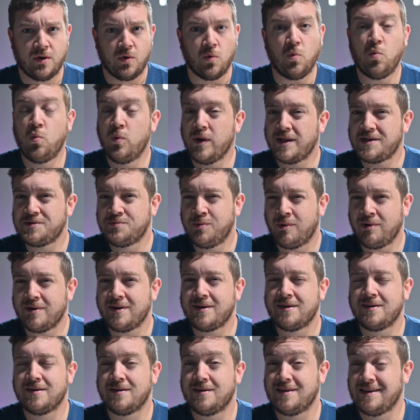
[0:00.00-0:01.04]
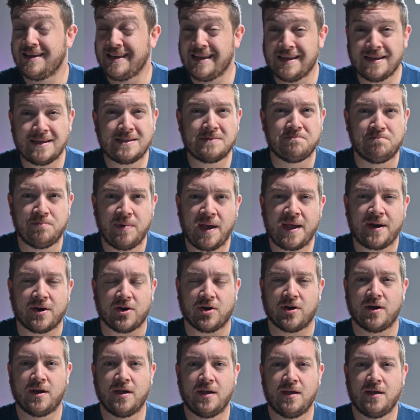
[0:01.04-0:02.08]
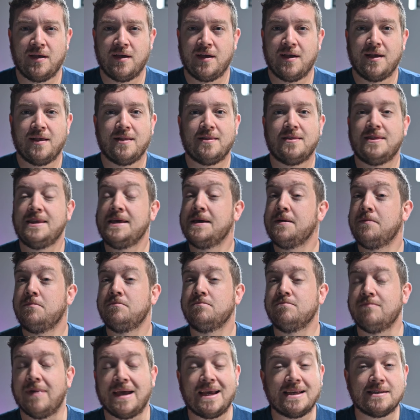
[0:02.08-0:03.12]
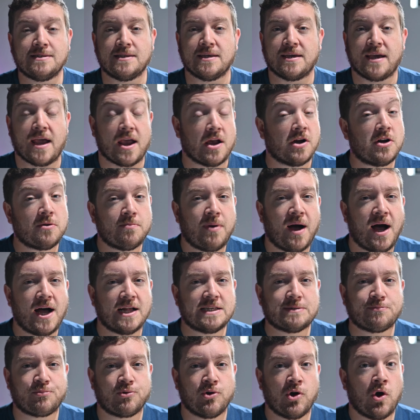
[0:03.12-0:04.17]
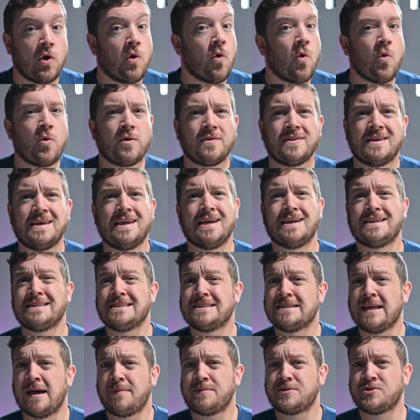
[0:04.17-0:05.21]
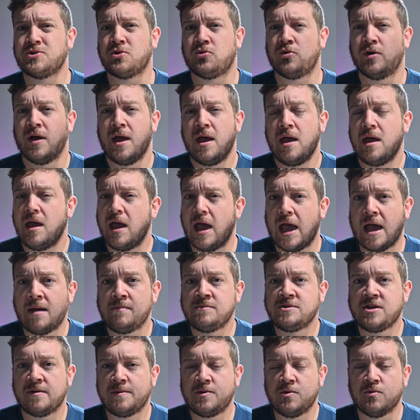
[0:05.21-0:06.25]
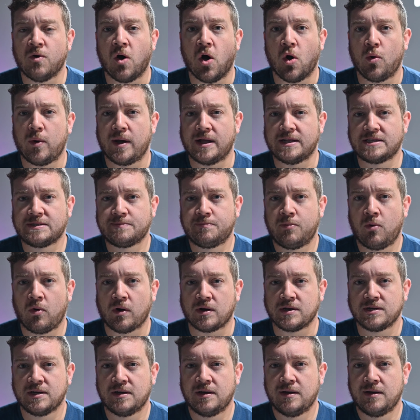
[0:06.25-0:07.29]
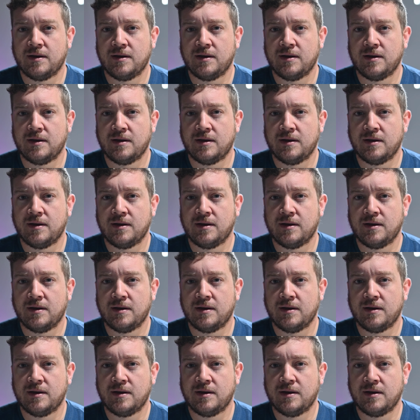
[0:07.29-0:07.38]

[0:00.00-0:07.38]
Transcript: Which one is better? The amazing AirPods Pro or the exceptional MW08 Sport?